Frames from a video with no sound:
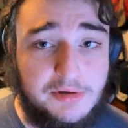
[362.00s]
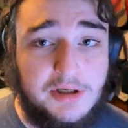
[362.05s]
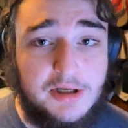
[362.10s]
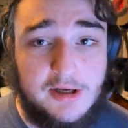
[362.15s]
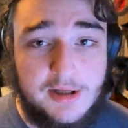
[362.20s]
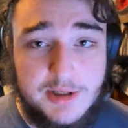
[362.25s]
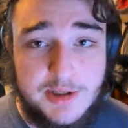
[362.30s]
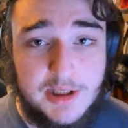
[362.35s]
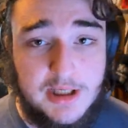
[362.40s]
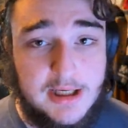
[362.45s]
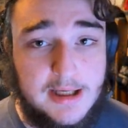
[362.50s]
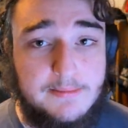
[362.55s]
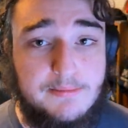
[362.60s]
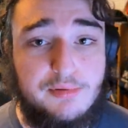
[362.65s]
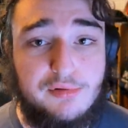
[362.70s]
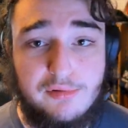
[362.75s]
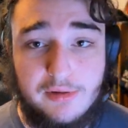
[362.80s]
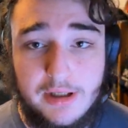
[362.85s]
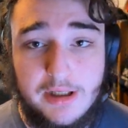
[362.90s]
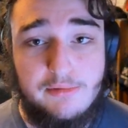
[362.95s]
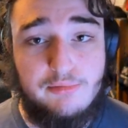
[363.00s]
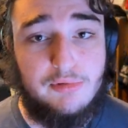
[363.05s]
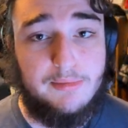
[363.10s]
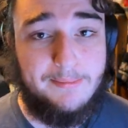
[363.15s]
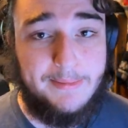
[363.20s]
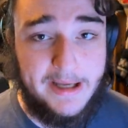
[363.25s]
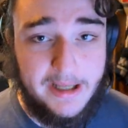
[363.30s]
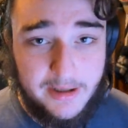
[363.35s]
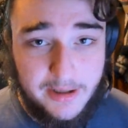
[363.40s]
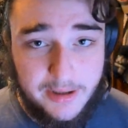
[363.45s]
does get pretty
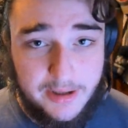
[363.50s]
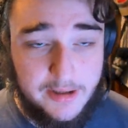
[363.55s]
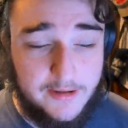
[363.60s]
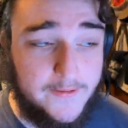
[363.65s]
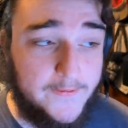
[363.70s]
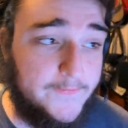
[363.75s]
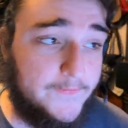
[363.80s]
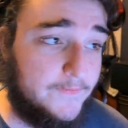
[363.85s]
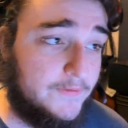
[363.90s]
repetitive.